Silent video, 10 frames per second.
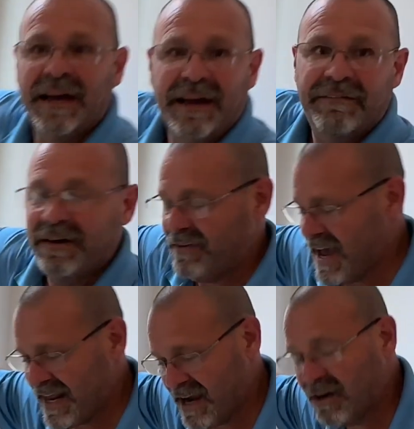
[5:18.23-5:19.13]
if, if you
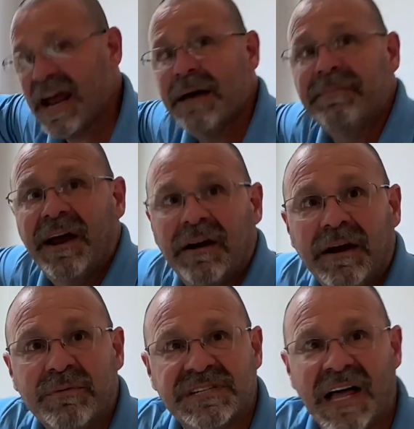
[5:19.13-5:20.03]
had an air gap there,
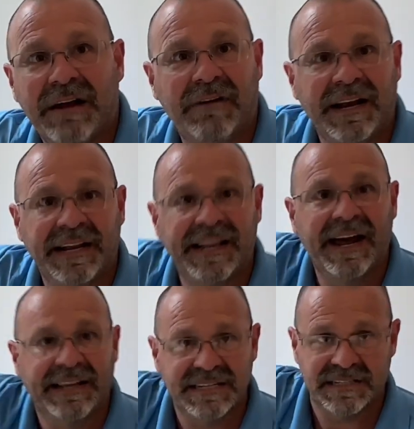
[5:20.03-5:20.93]
it would slide right in and
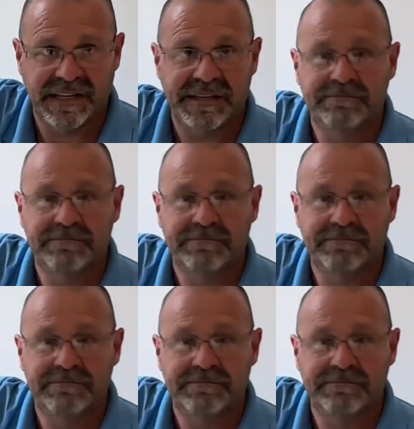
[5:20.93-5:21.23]
out easily.